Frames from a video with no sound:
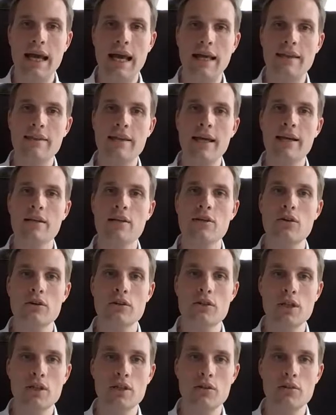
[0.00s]
and then
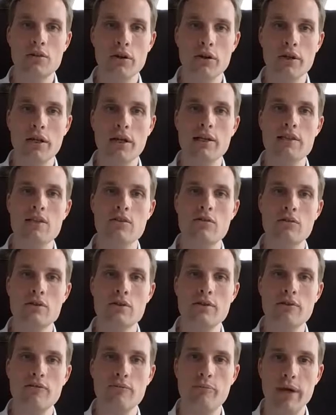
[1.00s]
continued on an
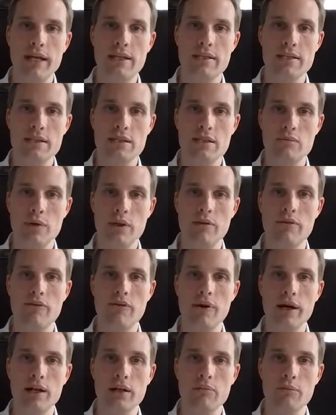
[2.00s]
exclusive basis with the
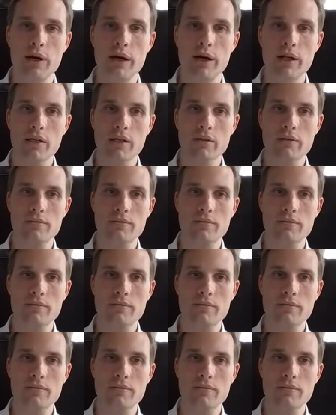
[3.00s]
final buyer.